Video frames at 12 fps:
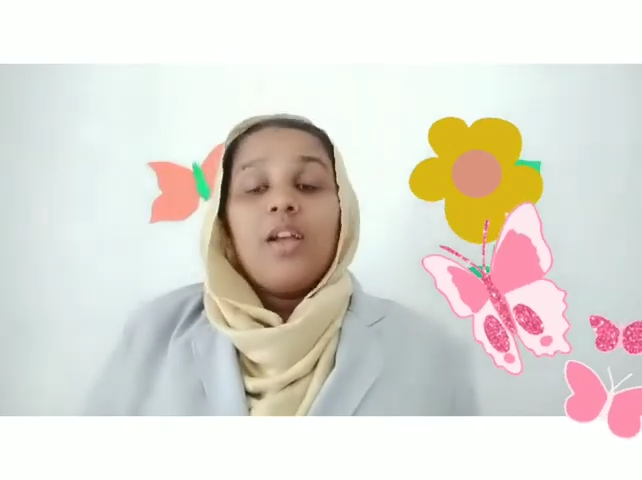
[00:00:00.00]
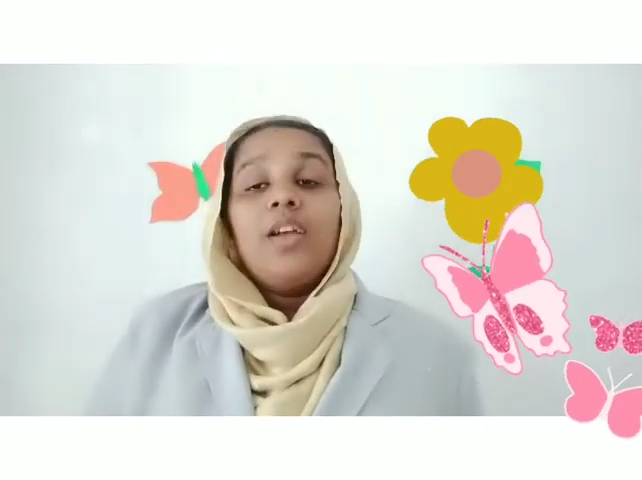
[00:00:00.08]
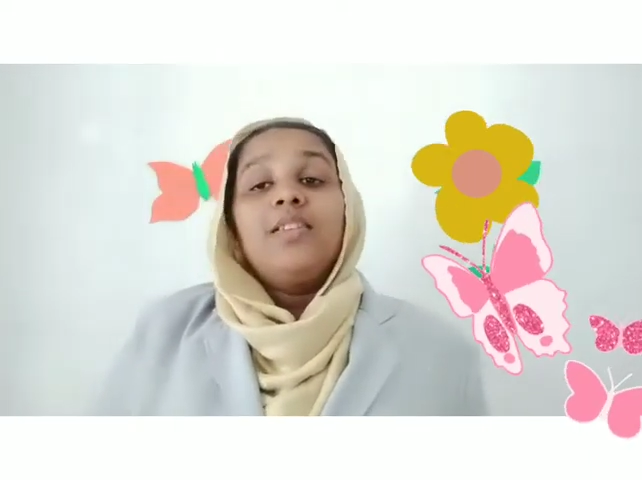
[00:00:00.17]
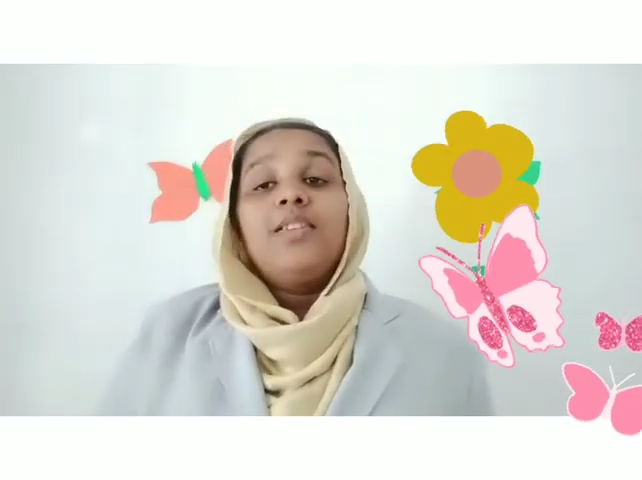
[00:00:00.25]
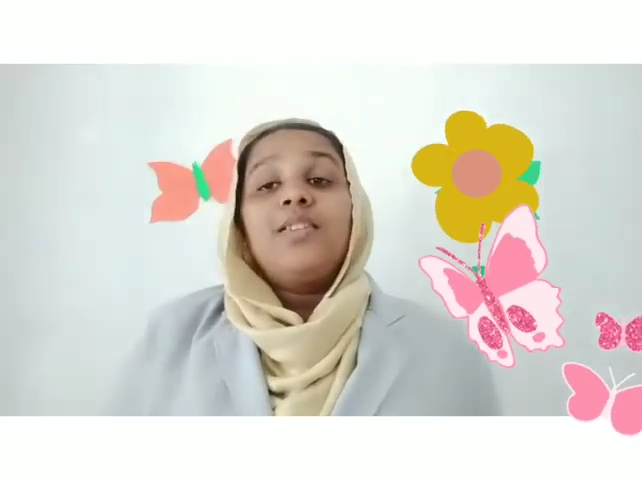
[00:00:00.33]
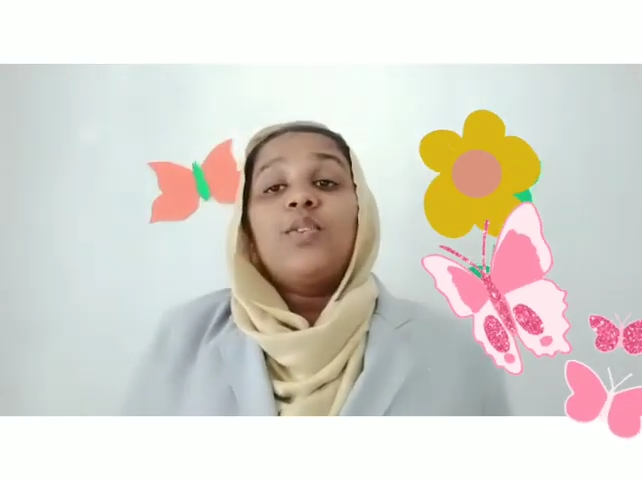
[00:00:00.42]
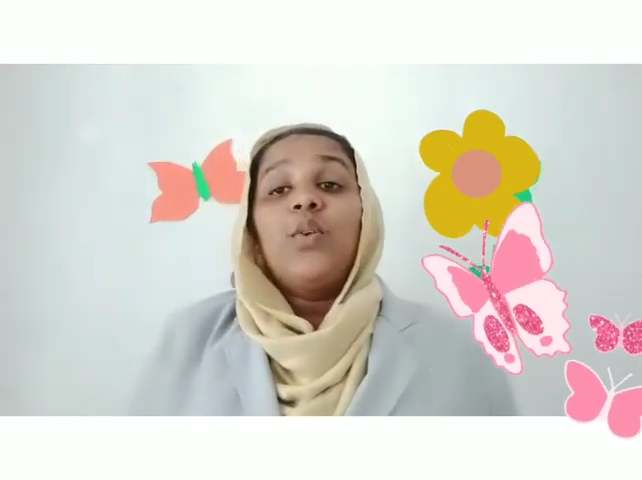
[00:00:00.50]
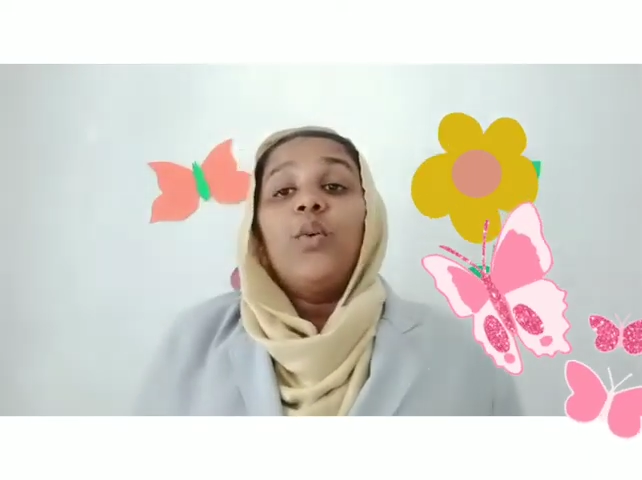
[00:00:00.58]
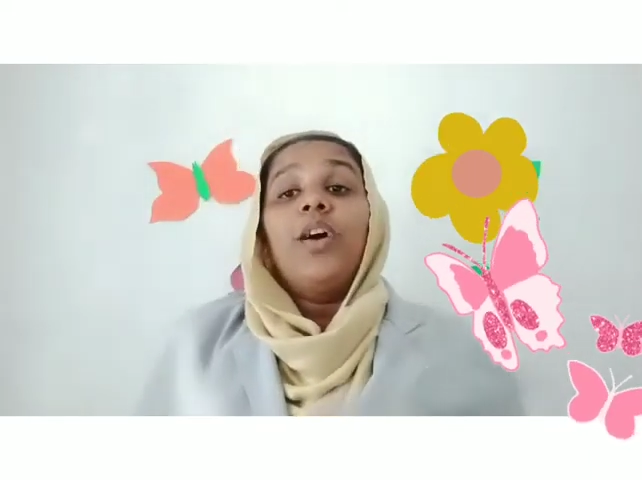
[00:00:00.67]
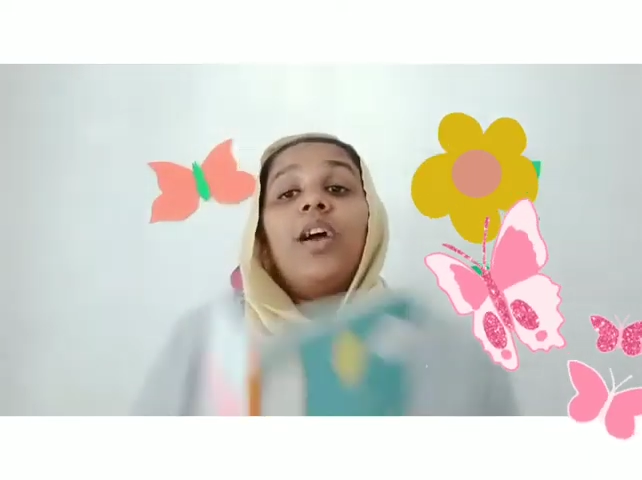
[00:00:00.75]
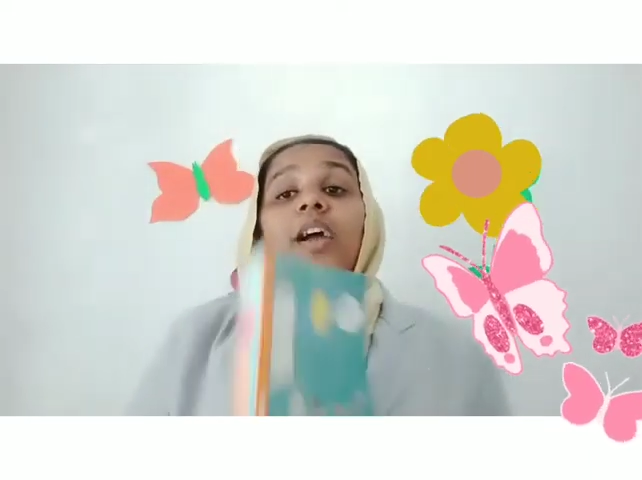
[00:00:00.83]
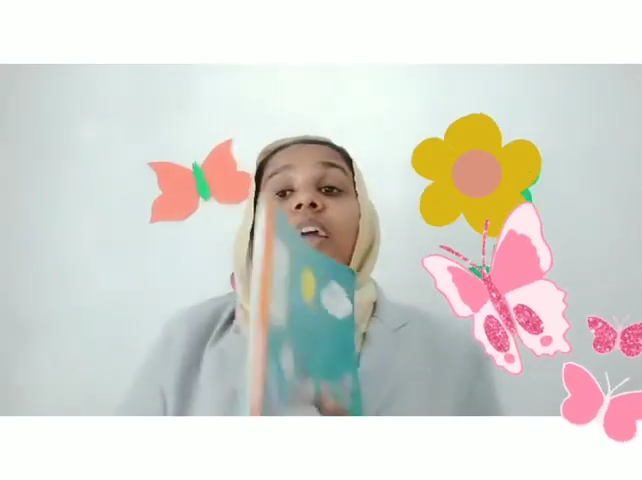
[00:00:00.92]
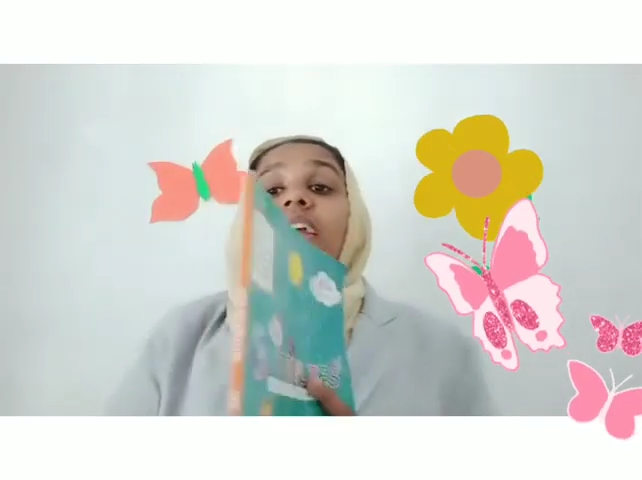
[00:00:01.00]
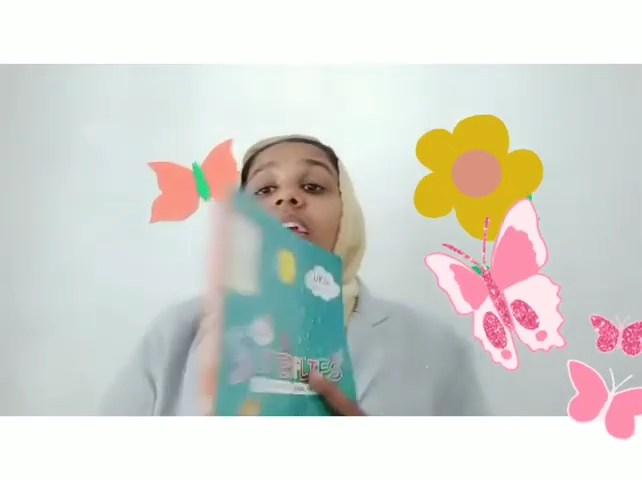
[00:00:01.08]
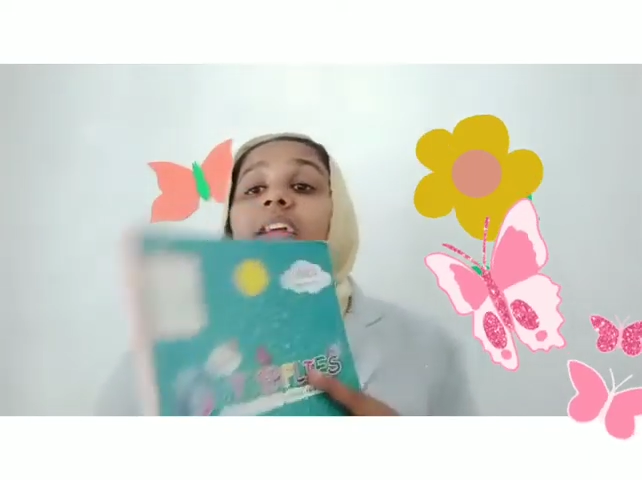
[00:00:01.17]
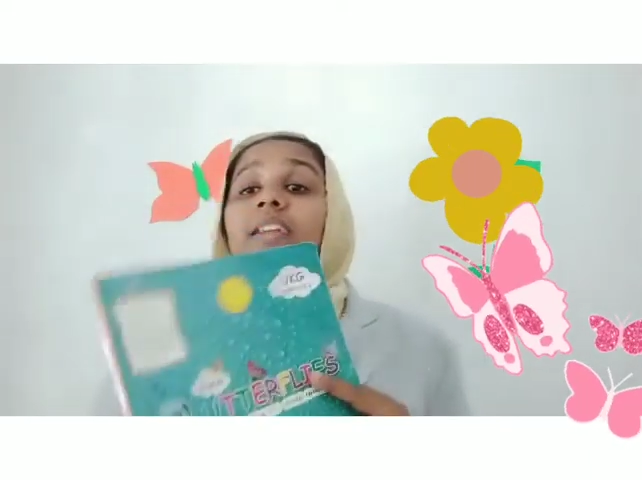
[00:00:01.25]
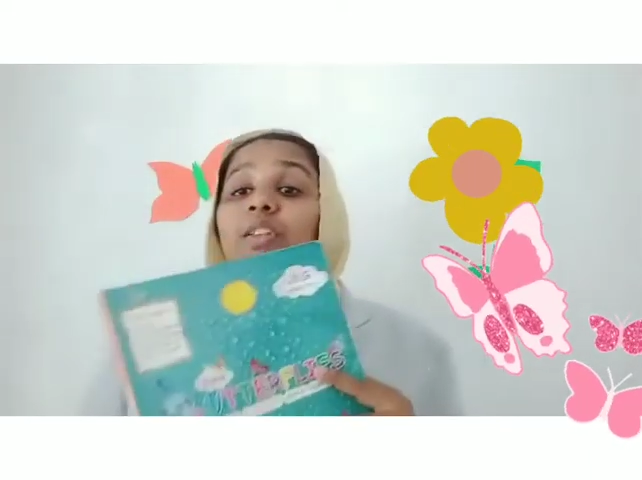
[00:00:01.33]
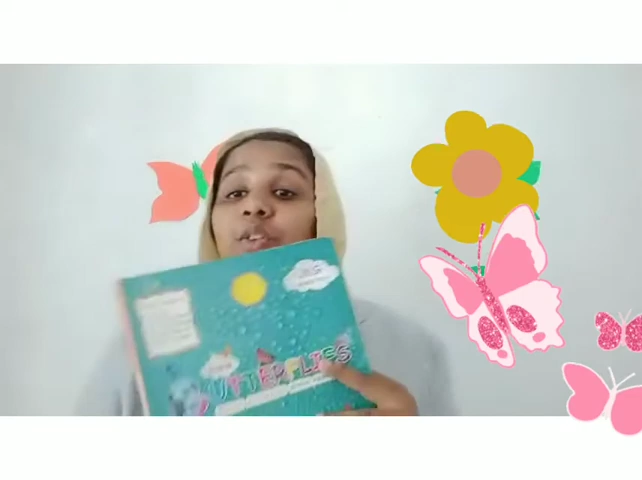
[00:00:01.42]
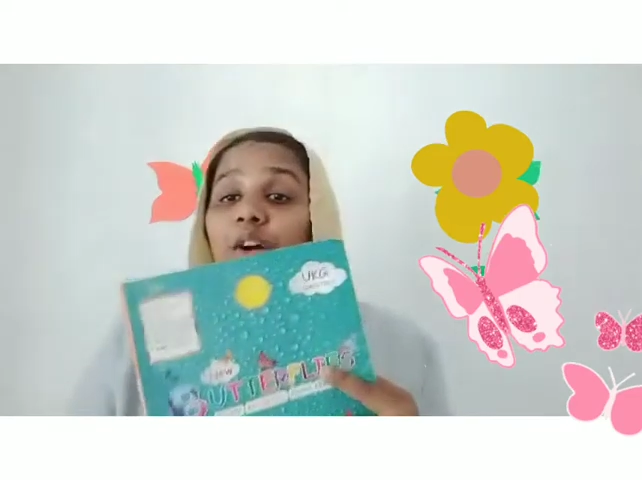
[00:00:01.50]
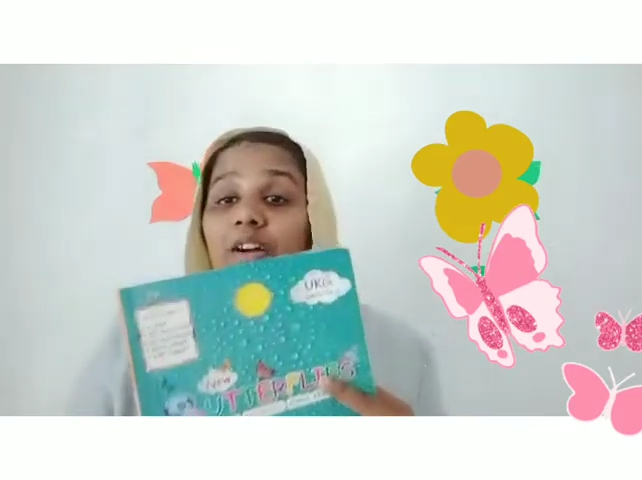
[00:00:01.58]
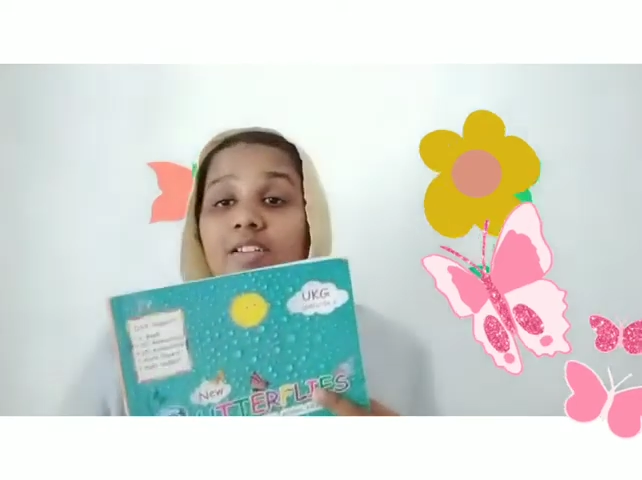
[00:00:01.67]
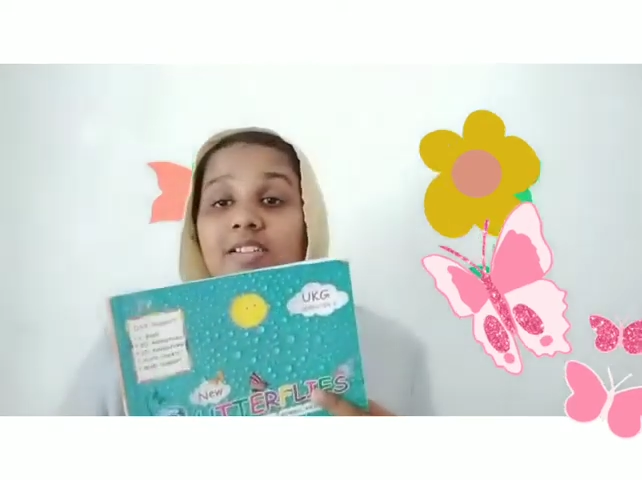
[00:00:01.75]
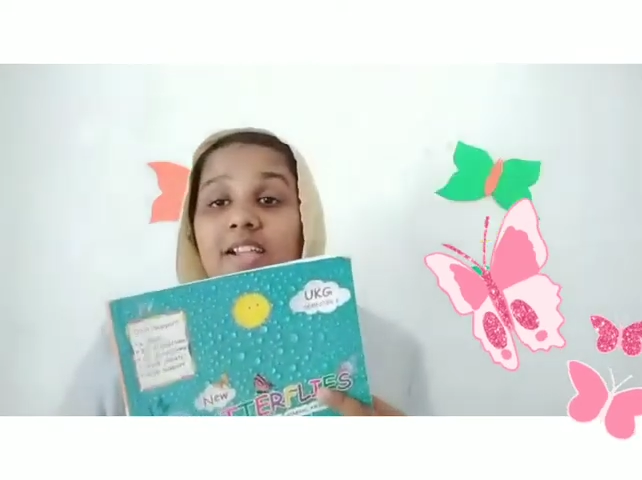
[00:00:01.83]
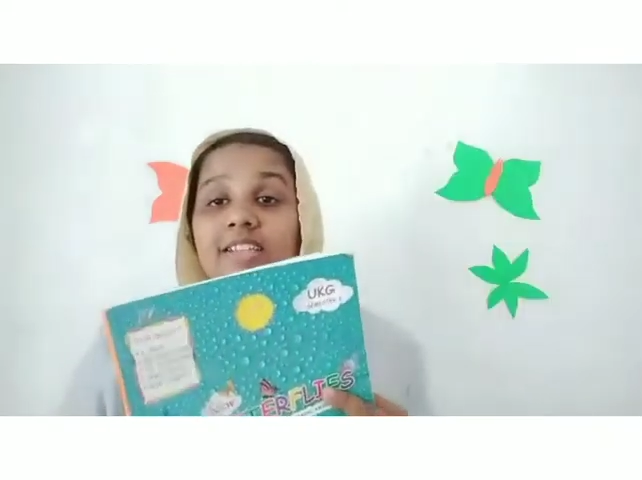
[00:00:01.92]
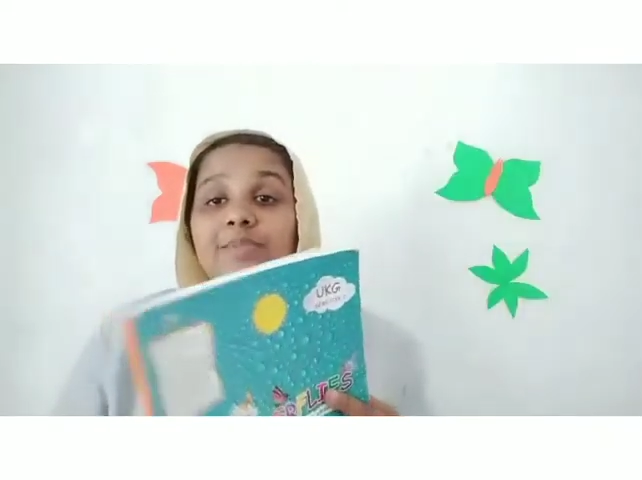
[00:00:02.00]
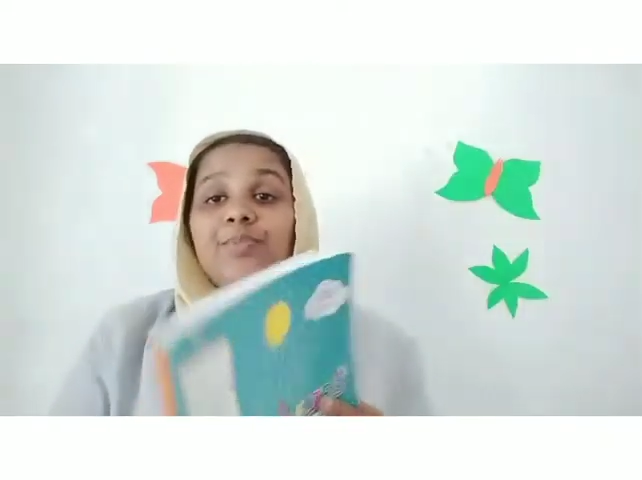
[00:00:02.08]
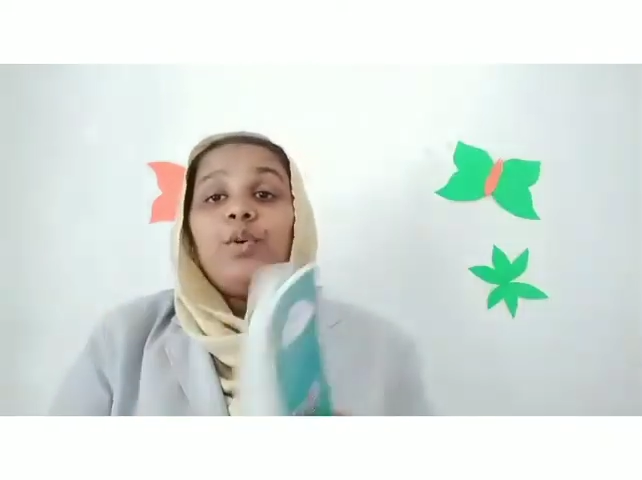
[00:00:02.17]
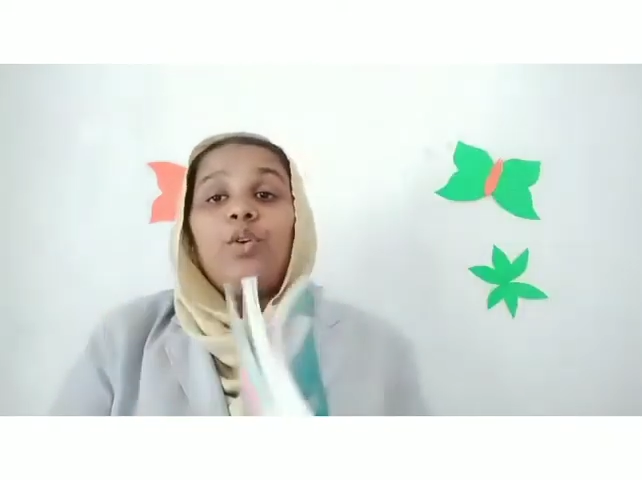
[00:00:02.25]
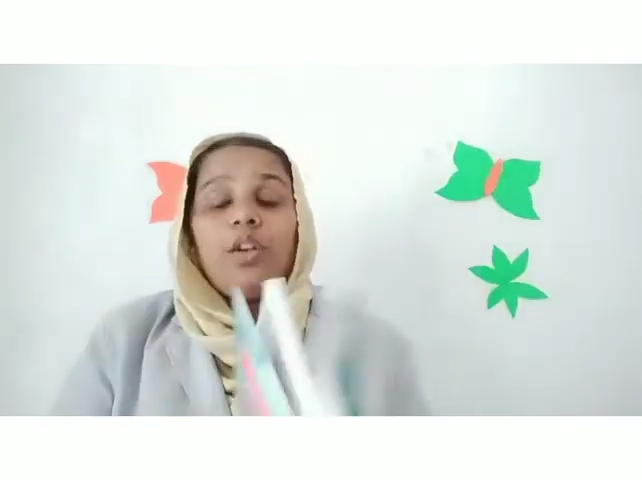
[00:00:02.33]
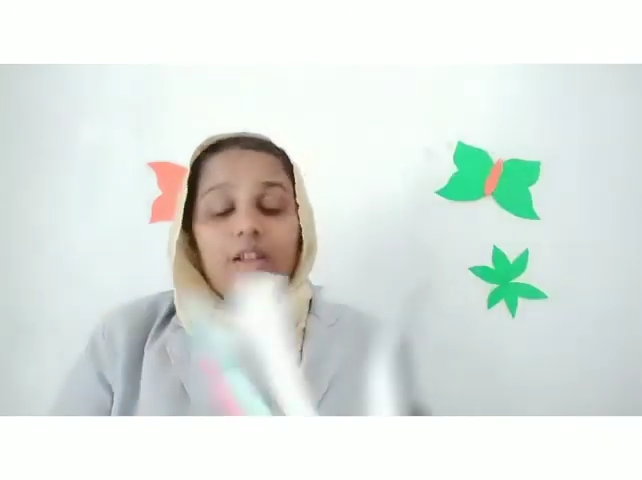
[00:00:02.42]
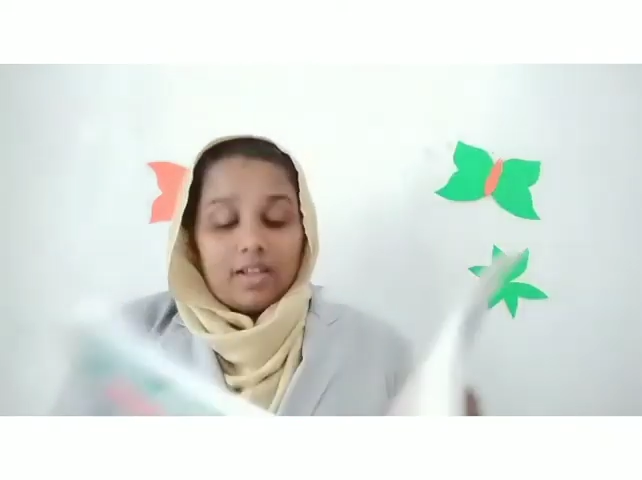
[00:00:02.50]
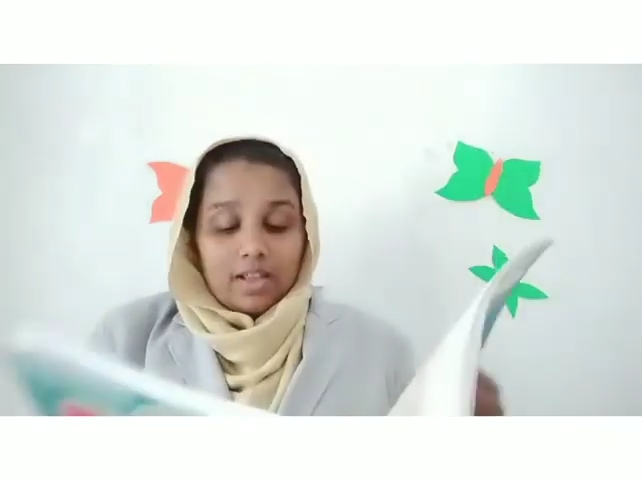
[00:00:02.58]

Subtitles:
So, in your textbook,